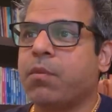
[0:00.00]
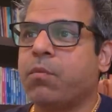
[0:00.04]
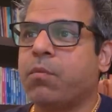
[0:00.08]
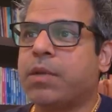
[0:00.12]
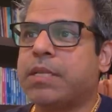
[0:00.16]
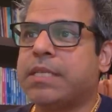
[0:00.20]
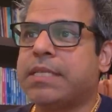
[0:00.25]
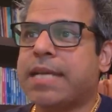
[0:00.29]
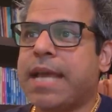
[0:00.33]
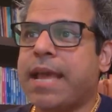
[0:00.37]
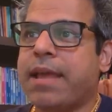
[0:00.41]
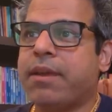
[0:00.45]

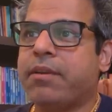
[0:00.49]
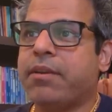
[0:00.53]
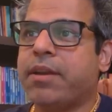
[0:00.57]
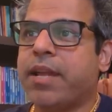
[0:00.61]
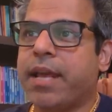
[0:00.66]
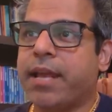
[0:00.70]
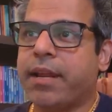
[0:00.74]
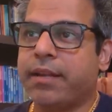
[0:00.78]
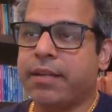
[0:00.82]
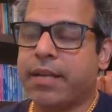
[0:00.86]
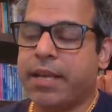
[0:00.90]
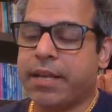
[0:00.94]
When Saturn
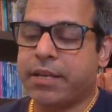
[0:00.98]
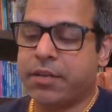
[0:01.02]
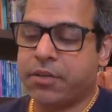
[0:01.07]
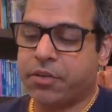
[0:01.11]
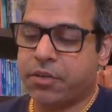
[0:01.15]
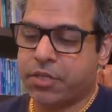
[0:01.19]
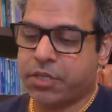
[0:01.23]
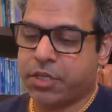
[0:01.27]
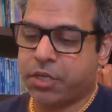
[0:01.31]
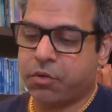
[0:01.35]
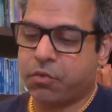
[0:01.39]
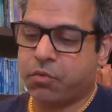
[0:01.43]

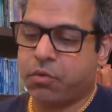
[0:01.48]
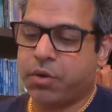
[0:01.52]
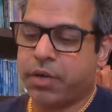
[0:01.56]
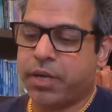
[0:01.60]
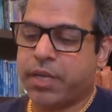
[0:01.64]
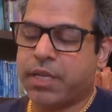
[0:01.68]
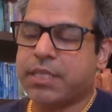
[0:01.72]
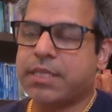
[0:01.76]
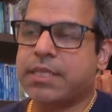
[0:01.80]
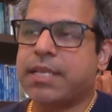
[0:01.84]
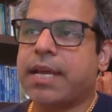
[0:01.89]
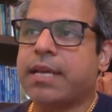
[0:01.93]
enters
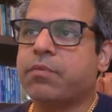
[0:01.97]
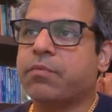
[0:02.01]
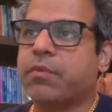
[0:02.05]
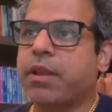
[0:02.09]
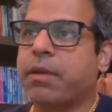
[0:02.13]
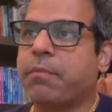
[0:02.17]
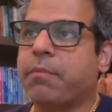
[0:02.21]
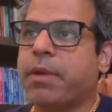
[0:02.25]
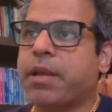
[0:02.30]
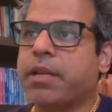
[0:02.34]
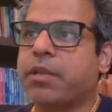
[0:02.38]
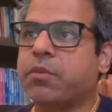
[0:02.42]
Aquarius, that's
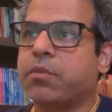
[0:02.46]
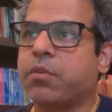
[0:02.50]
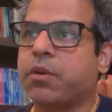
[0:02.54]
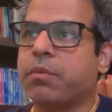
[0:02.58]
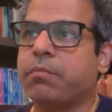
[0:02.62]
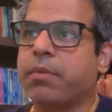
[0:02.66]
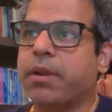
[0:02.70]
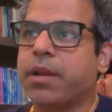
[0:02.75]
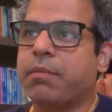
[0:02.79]
when I might do it.